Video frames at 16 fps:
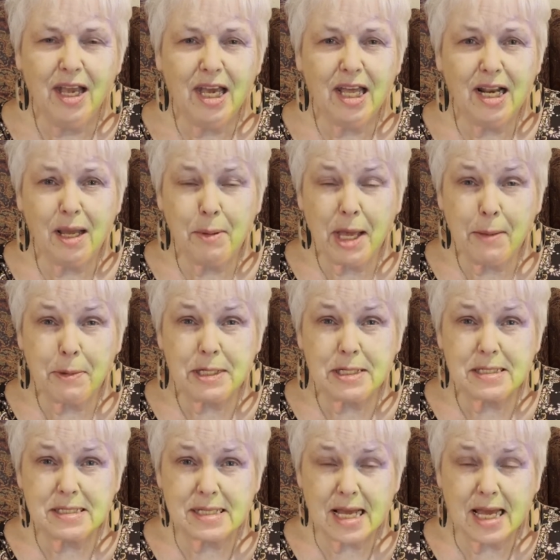And I'm happy to
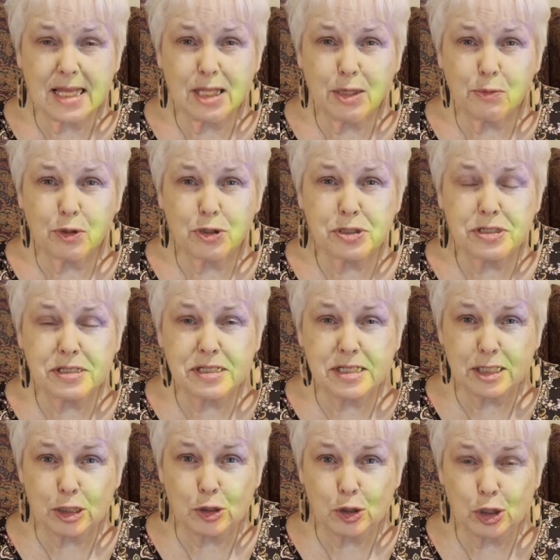say that we're
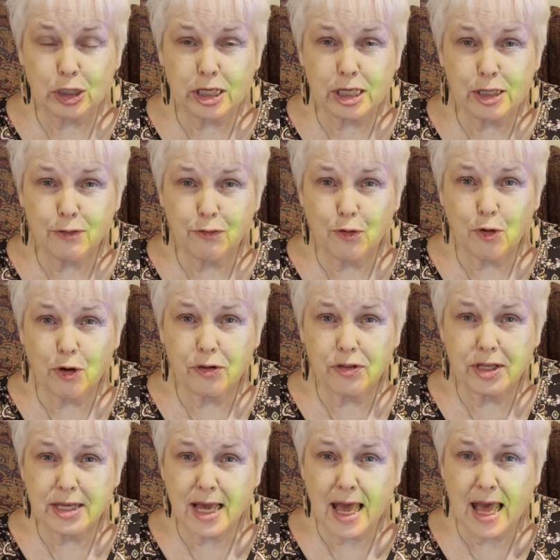still looking for
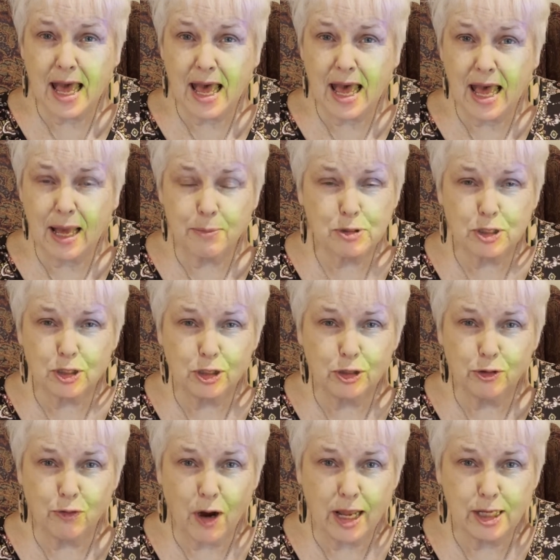the absolute
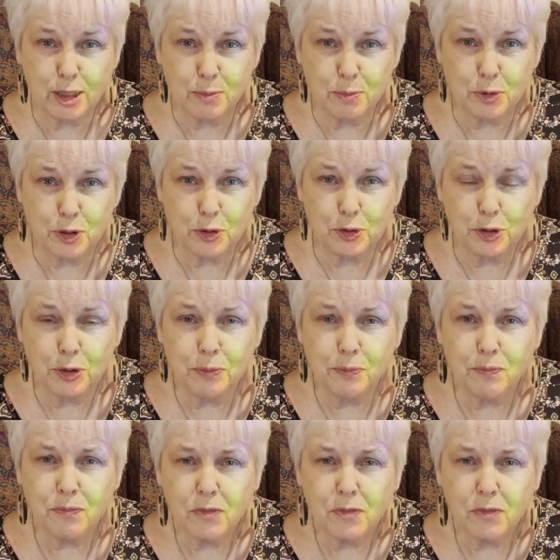right computer.